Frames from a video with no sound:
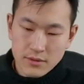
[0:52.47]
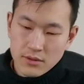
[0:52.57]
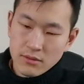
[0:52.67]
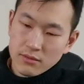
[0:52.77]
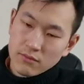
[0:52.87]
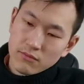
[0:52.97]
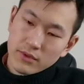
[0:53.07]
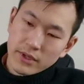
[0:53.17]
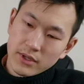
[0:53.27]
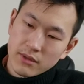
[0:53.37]
Still, the
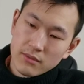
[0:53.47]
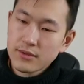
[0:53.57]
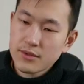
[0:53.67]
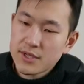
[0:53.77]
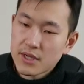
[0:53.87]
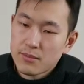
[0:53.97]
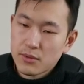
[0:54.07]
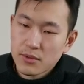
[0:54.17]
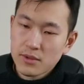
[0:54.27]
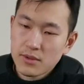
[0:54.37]
really
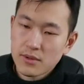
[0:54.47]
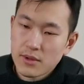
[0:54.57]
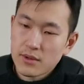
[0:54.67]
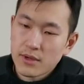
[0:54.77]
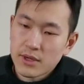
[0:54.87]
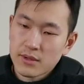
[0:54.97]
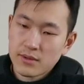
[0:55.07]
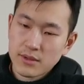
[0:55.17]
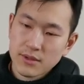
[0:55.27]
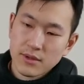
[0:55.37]
ZBook like
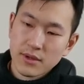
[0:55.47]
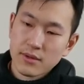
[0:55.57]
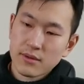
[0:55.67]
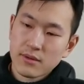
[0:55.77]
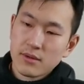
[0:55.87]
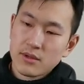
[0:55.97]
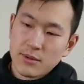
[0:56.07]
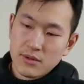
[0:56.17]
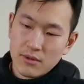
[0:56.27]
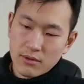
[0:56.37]
design,
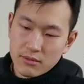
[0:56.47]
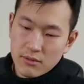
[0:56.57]
especially around the